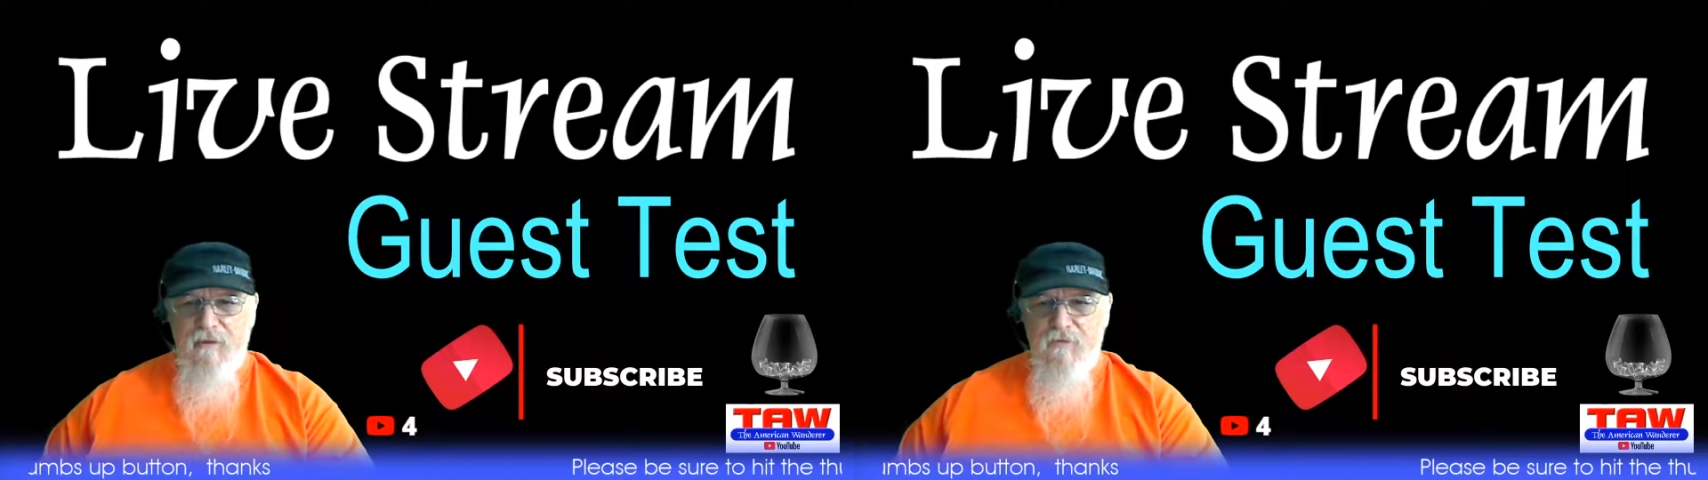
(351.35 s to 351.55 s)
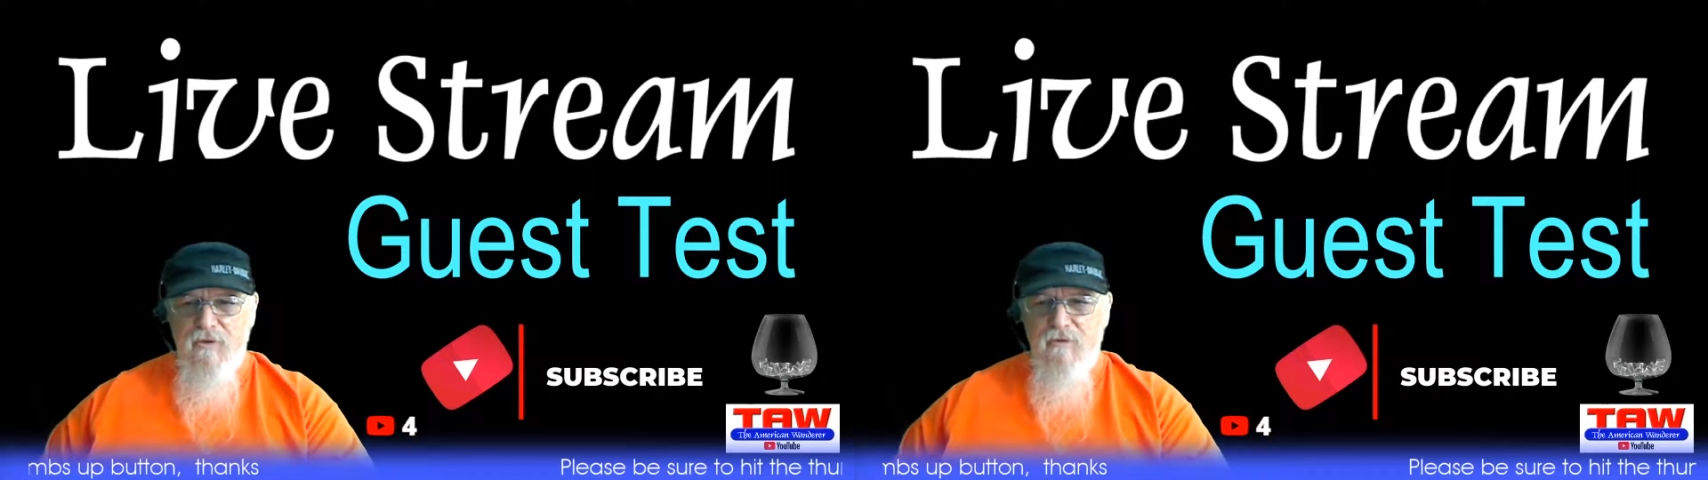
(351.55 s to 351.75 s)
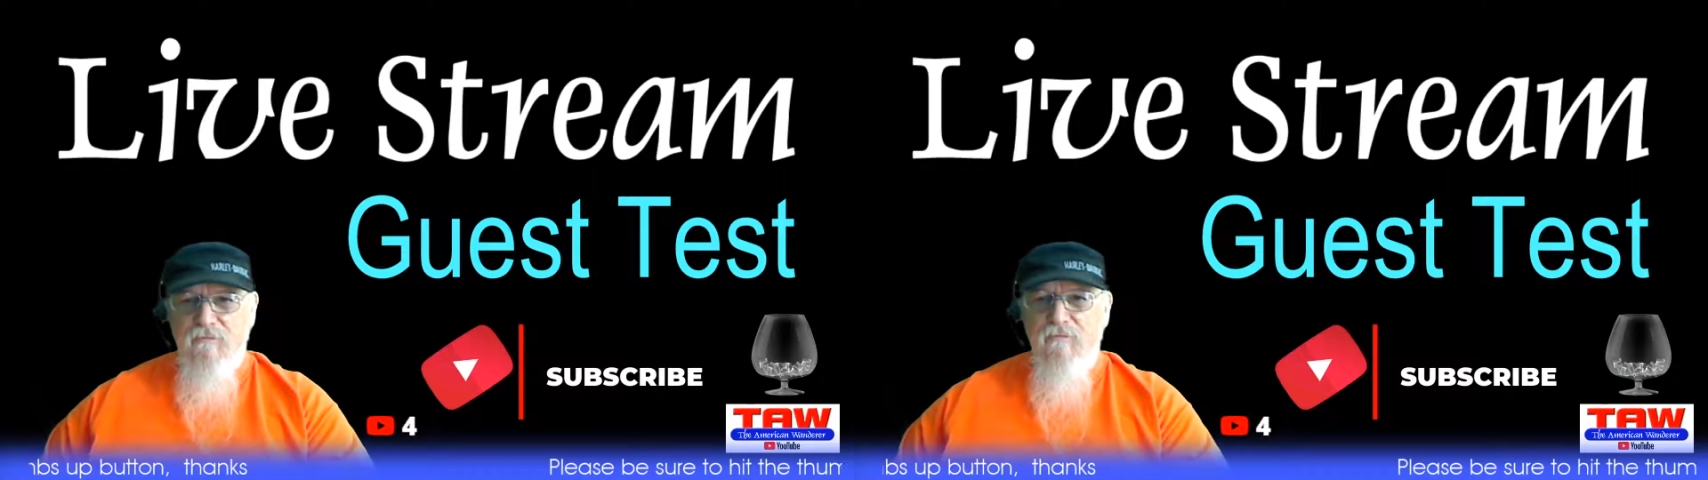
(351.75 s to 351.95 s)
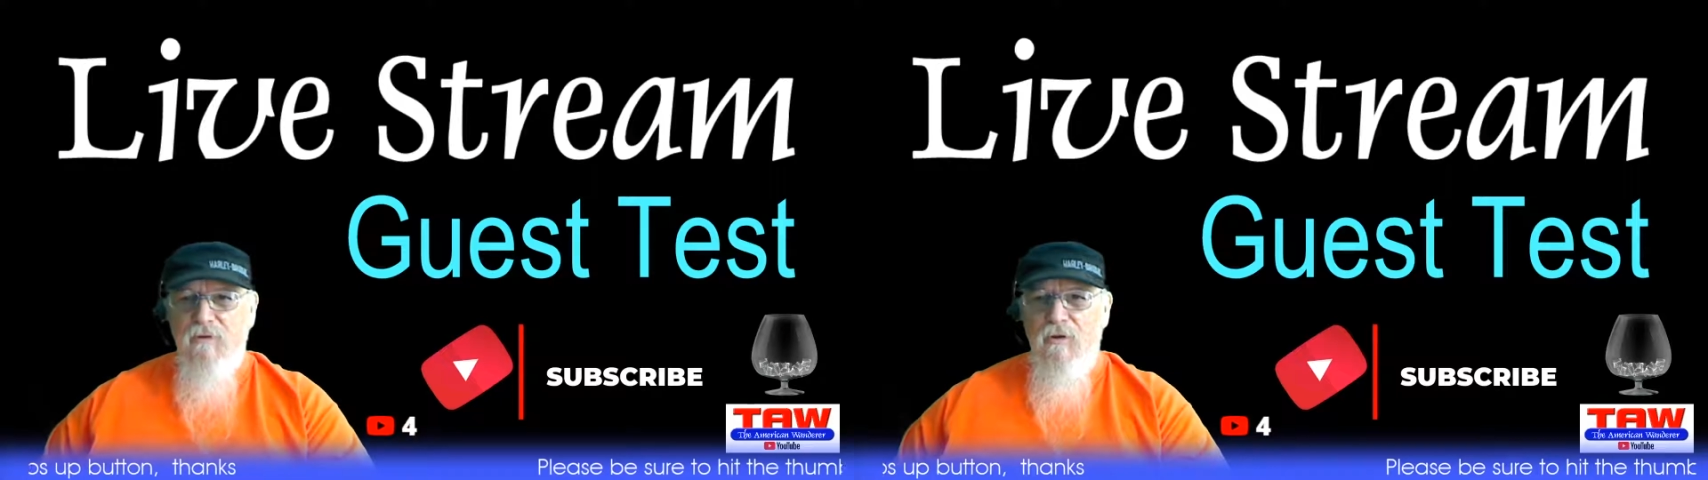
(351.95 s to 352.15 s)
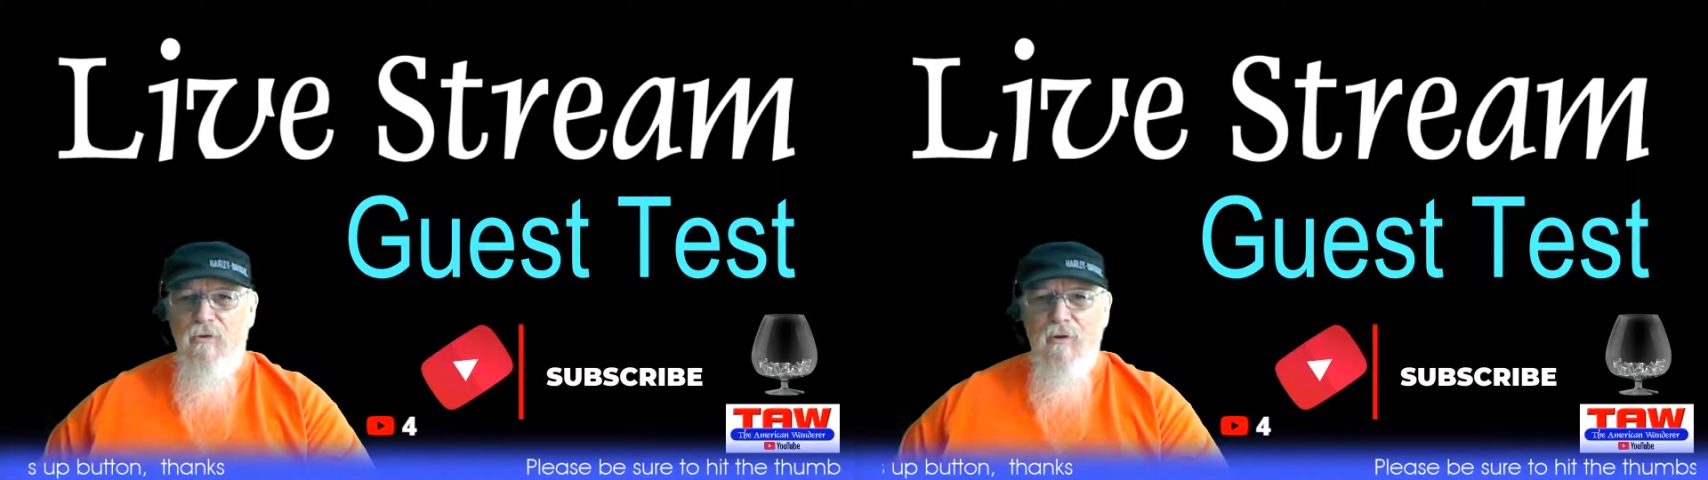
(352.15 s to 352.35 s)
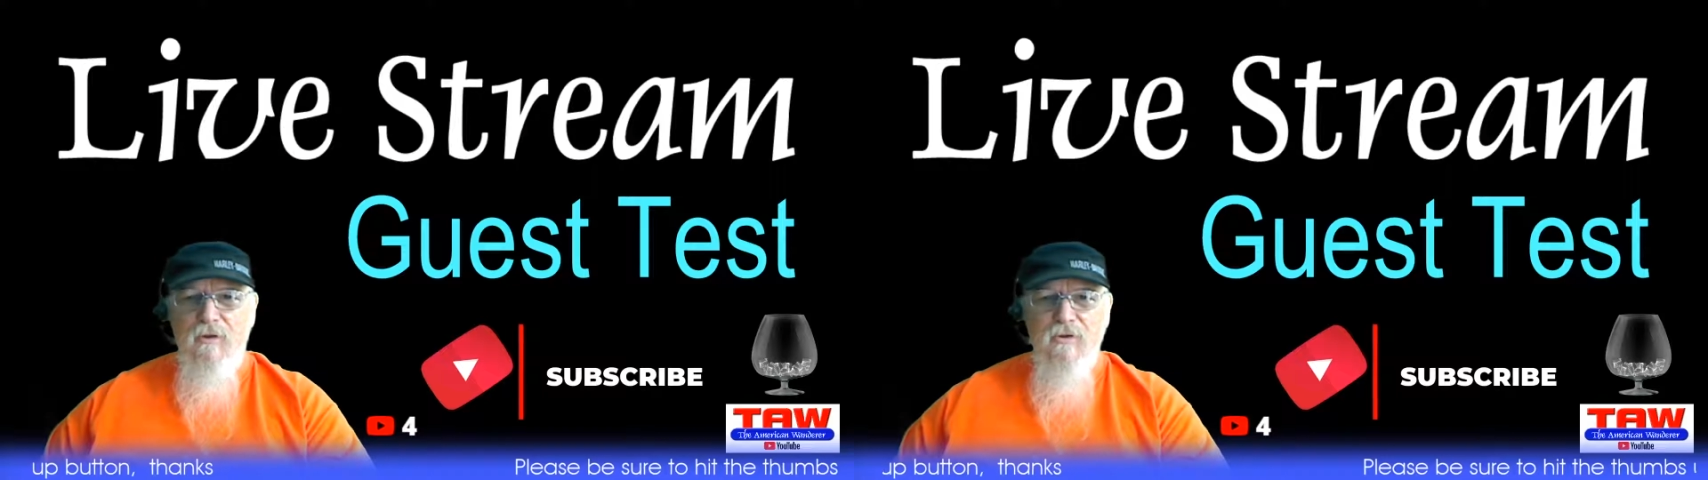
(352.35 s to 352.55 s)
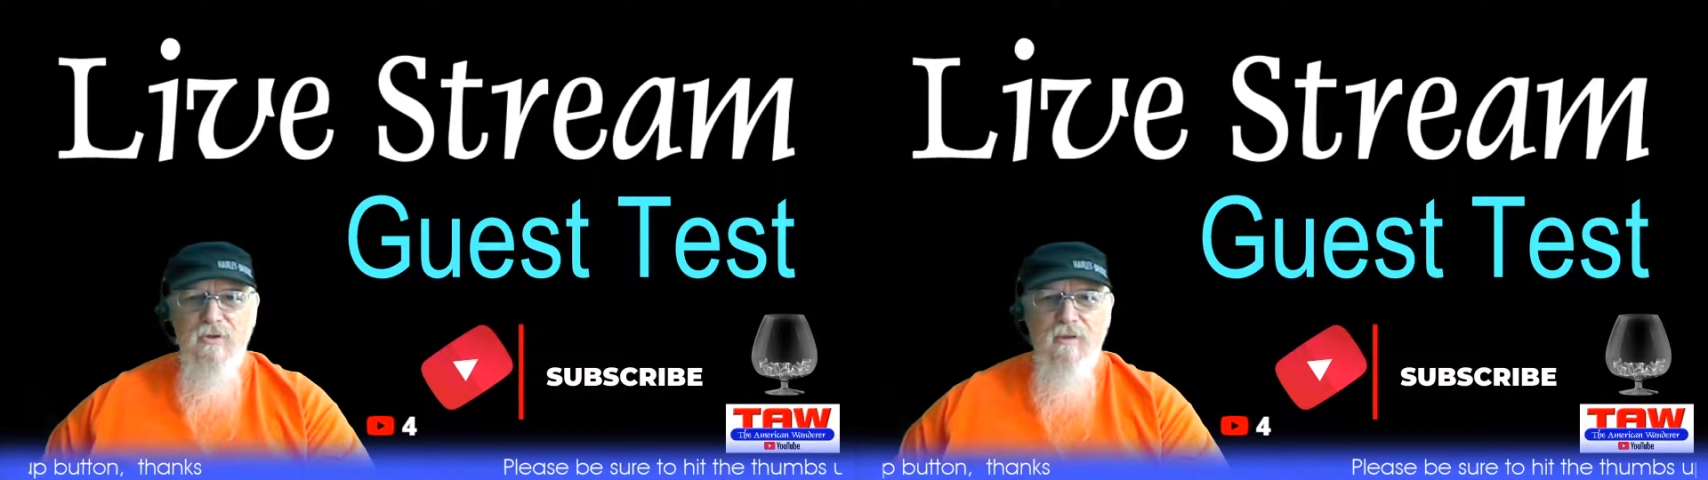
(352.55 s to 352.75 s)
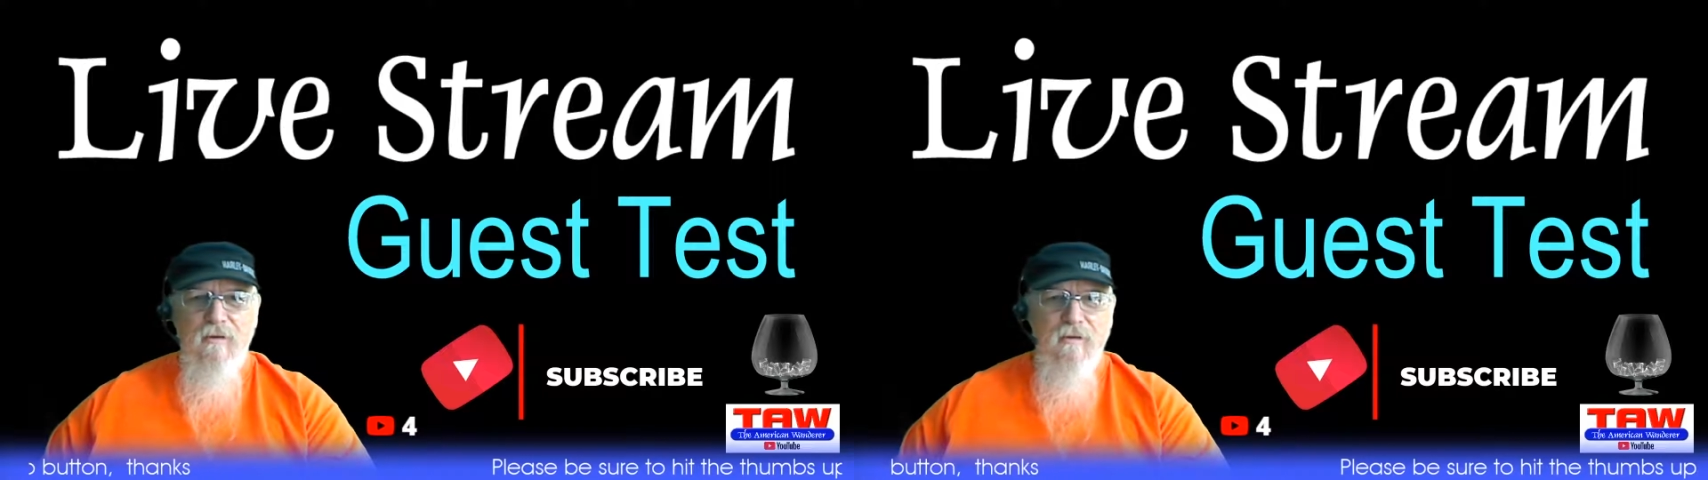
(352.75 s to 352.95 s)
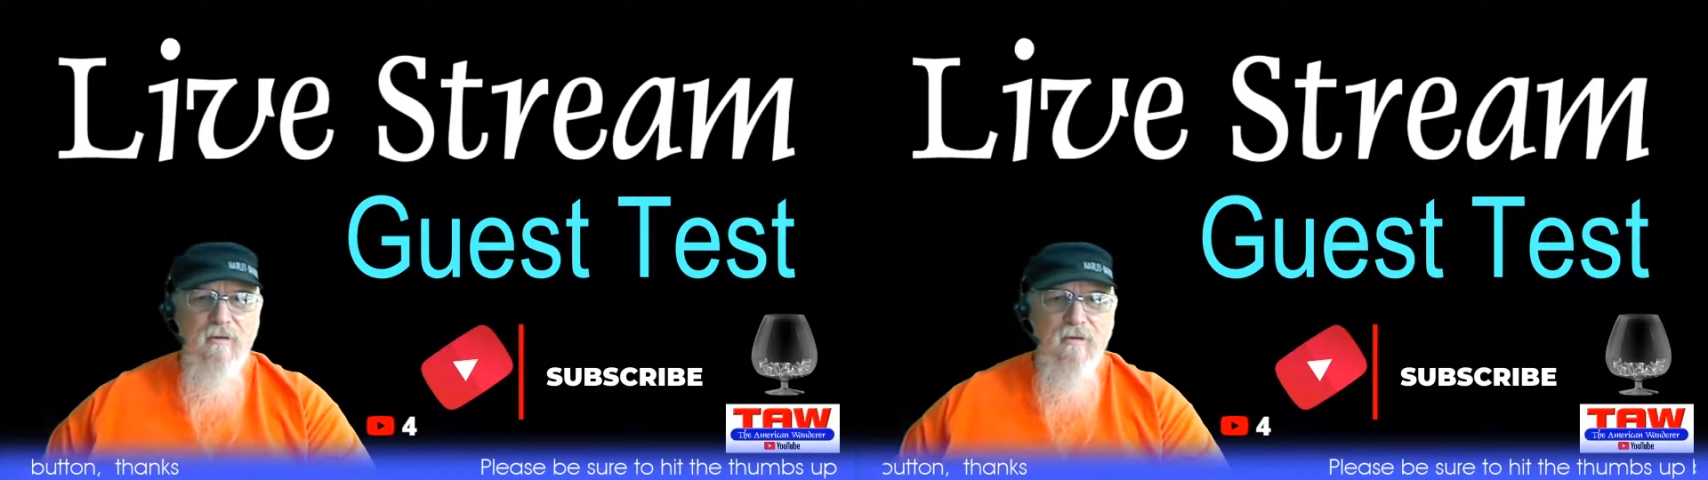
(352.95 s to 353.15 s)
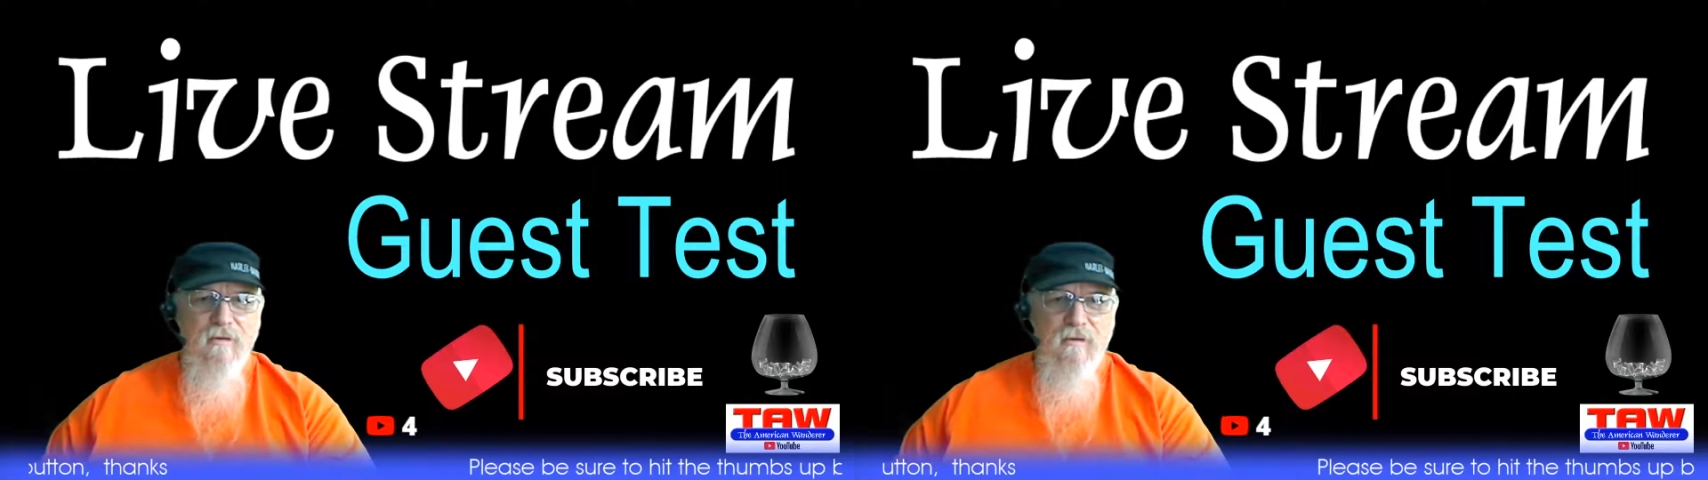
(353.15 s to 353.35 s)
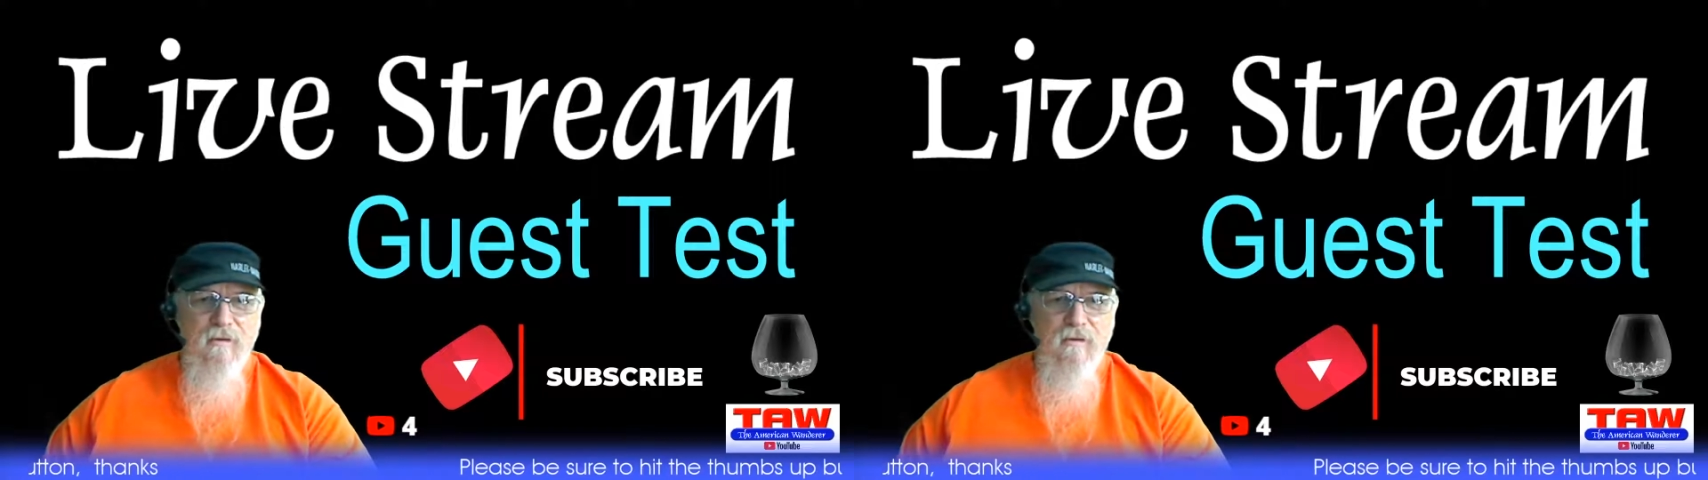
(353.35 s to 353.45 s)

If it's low like you say it is.